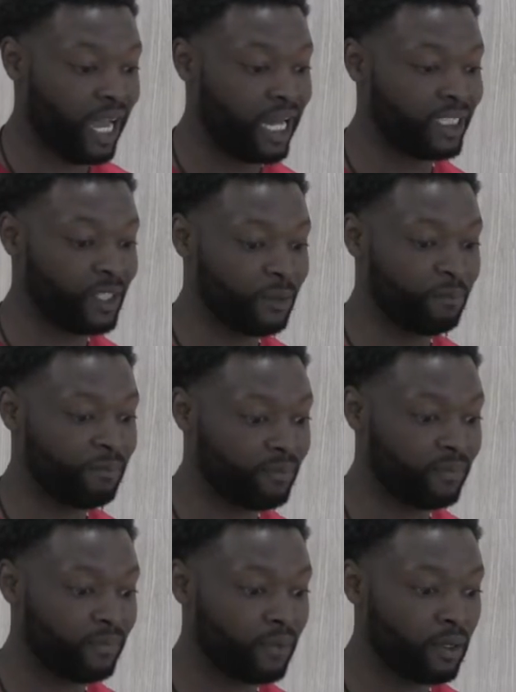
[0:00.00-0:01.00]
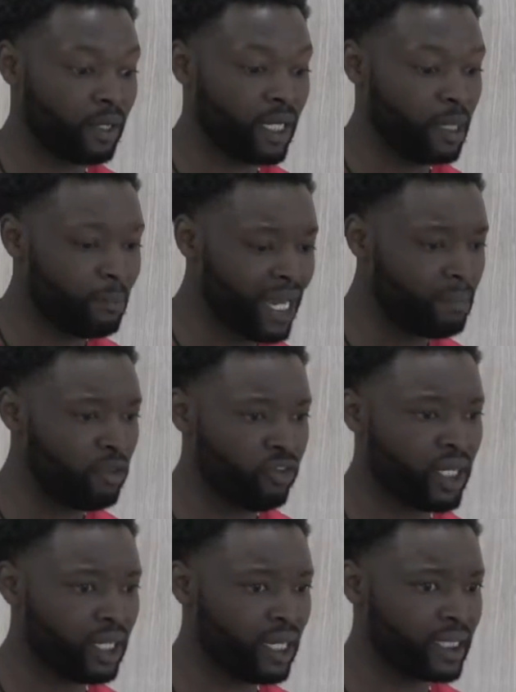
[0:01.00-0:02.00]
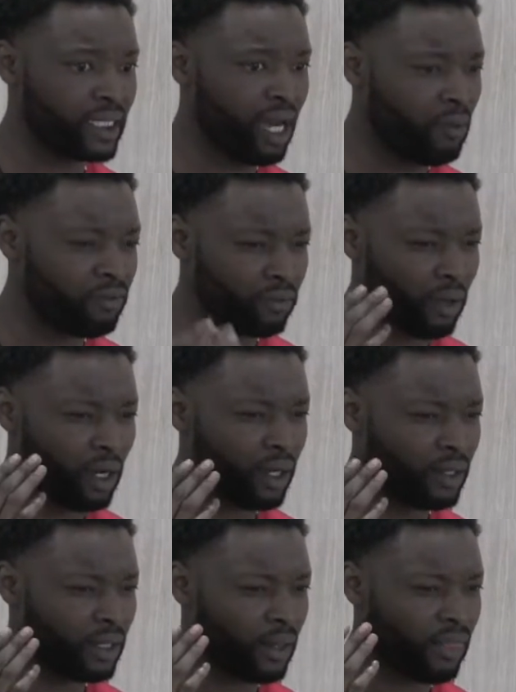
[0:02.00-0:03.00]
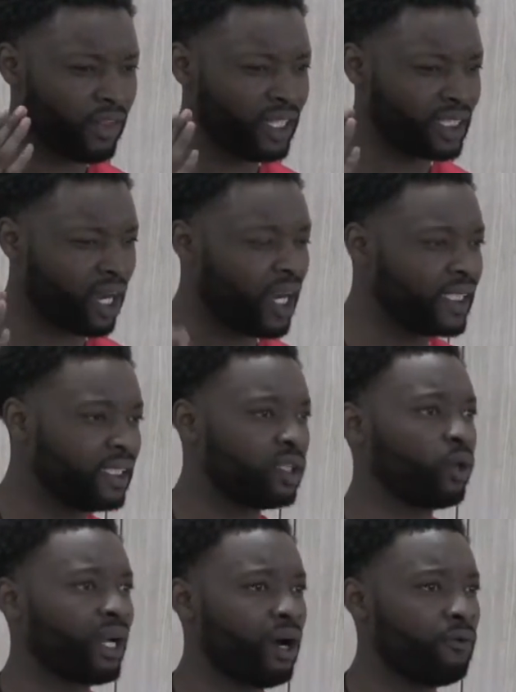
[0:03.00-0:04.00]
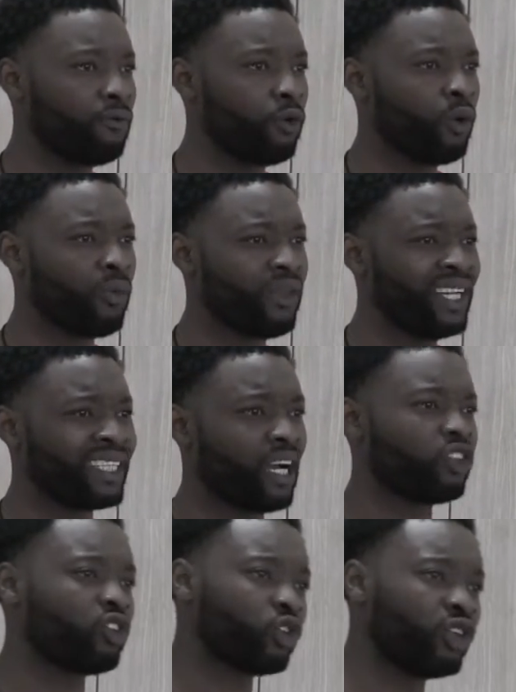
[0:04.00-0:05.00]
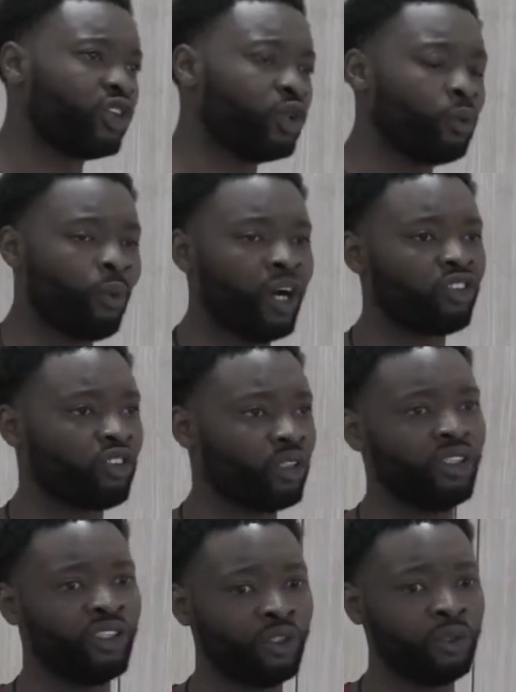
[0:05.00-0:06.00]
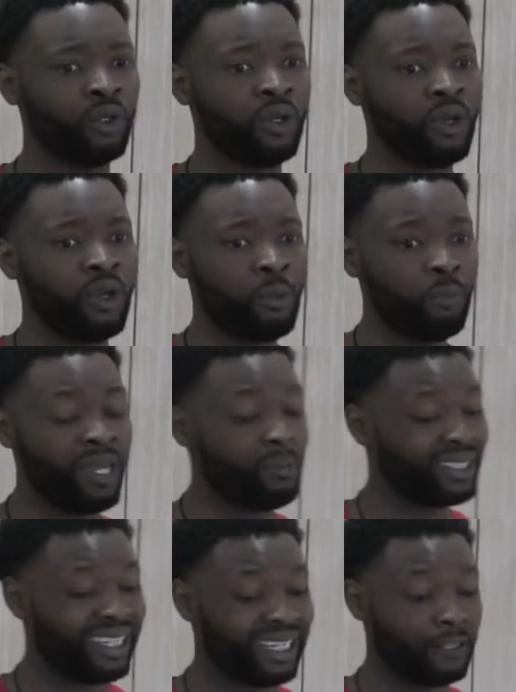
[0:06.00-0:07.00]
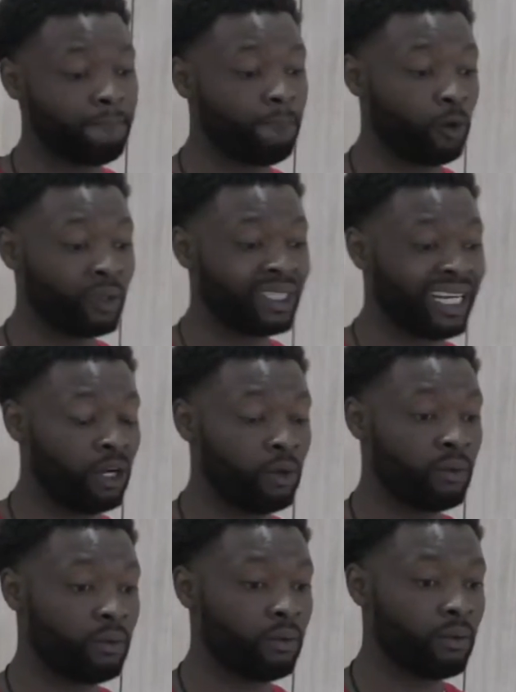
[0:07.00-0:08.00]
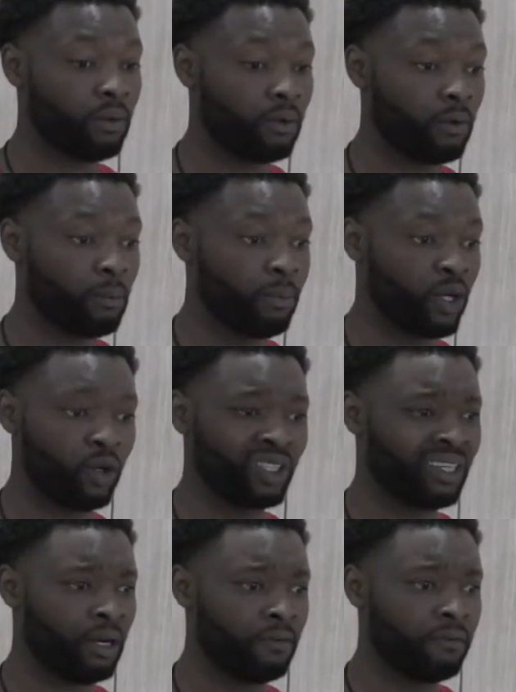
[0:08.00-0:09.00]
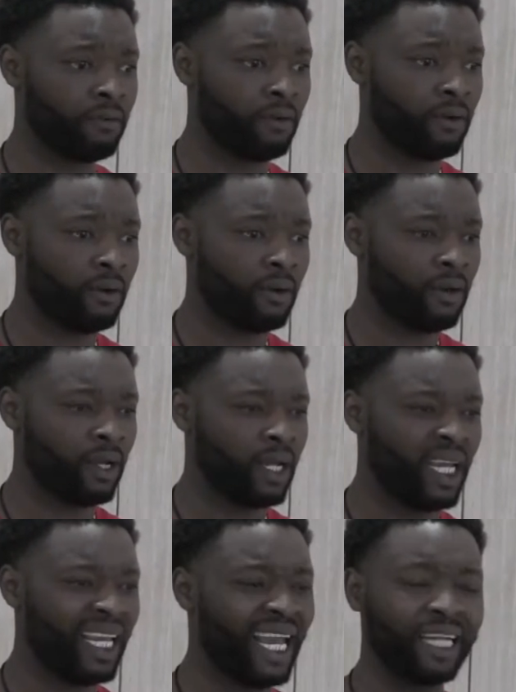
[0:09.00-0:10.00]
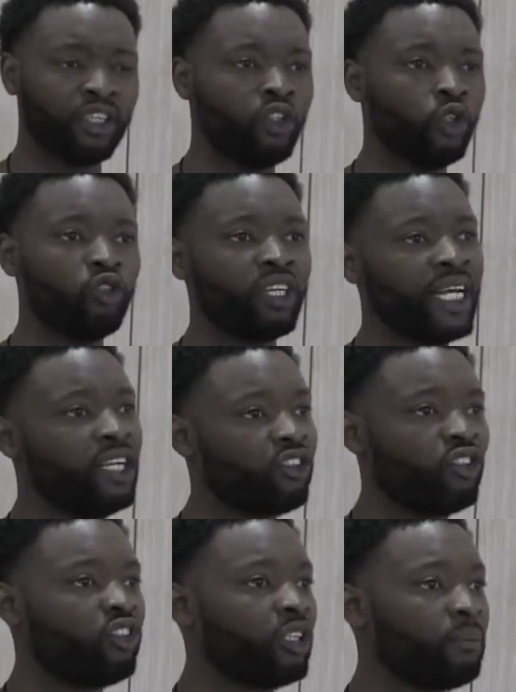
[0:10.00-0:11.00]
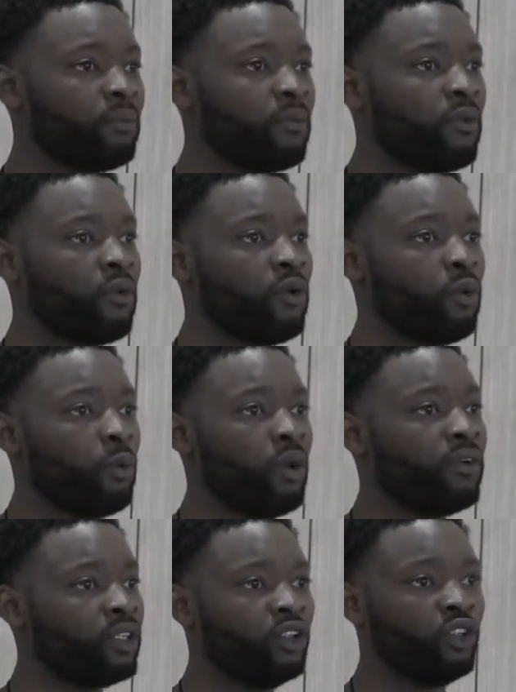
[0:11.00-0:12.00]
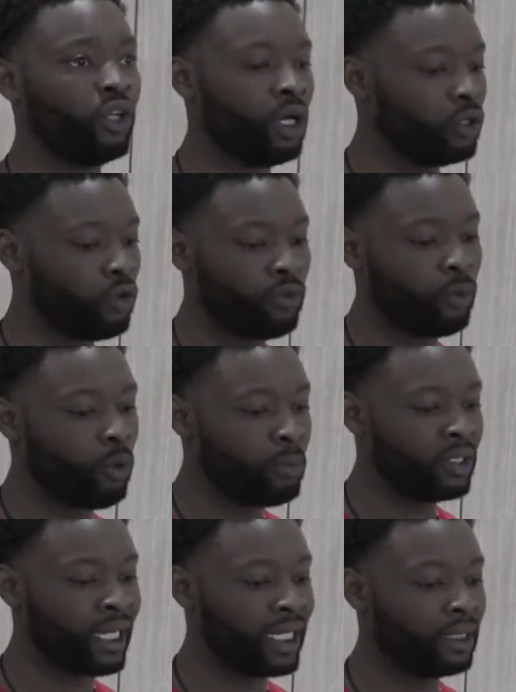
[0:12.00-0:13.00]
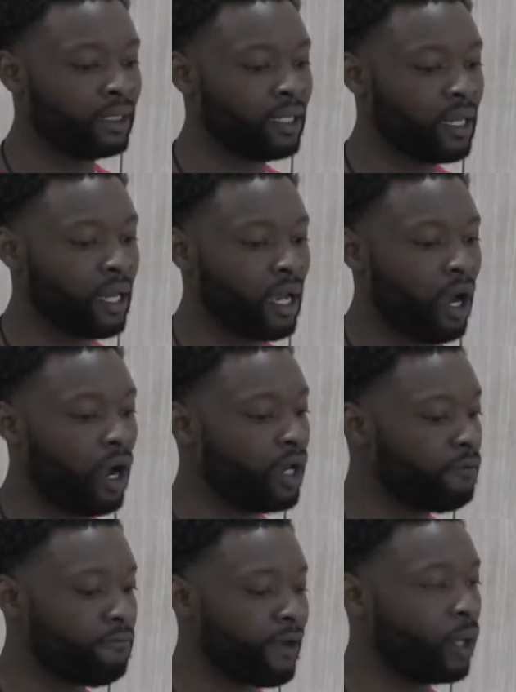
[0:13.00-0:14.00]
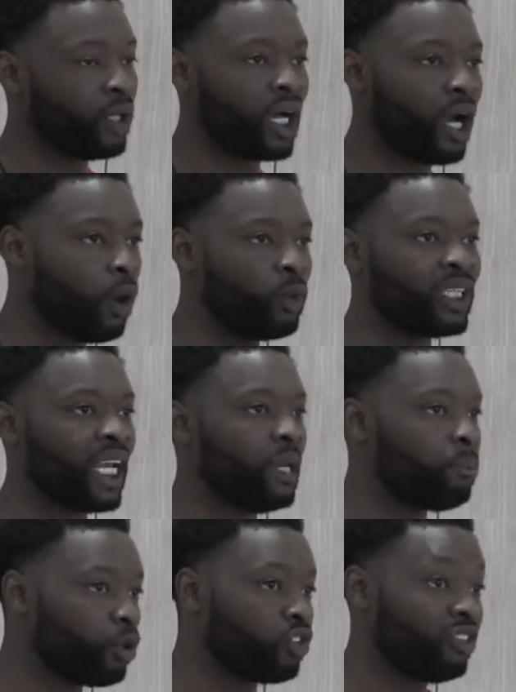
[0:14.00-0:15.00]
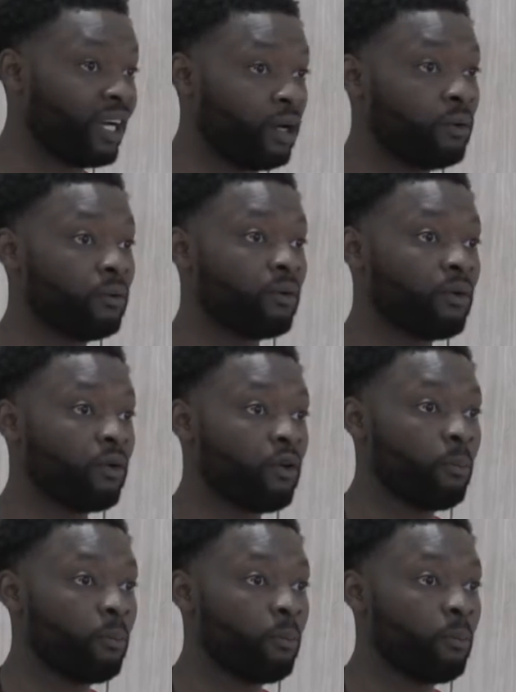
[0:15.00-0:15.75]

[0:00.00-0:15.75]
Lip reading: And it made me realise that I've things that I need to look out for, things that I should do and what I shouldn't do. Me and my dad have fallen out because of he had a new relationship with another woman, and I felt like I was getting pushed out.